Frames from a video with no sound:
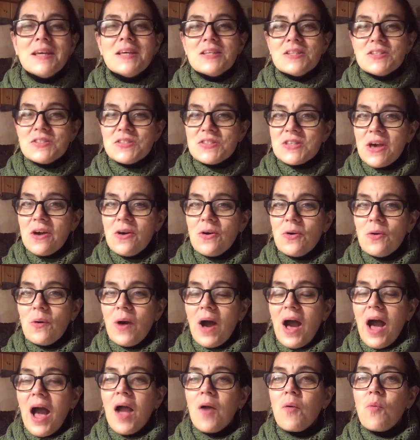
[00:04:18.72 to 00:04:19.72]
So
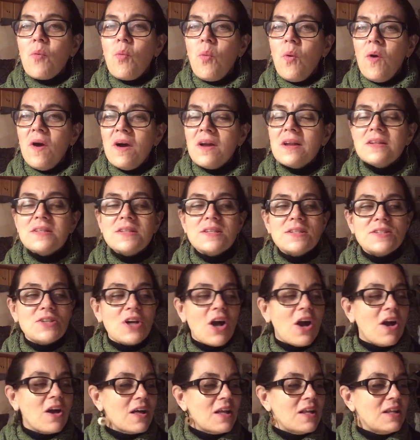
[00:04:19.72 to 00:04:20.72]
I want to
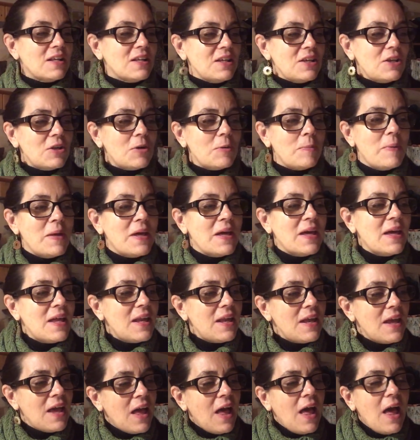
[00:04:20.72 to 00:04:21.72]
talk a little bit
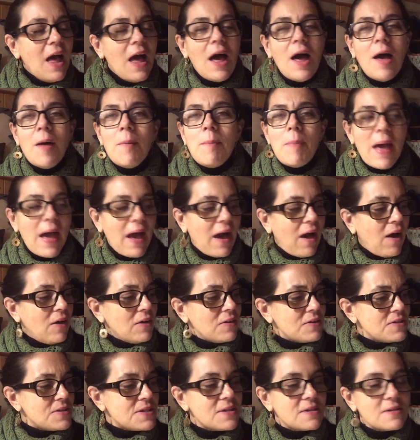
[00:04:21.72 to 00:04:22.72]

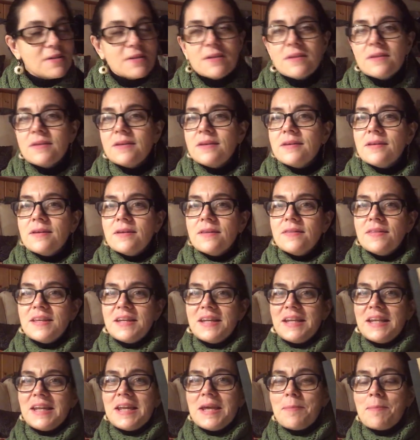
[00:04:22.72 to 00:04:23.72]
about the
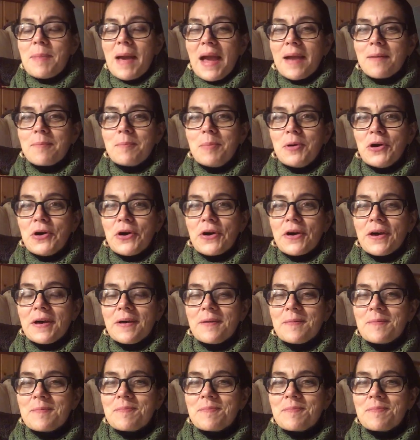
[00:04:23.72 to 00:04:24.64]
knitting bag book.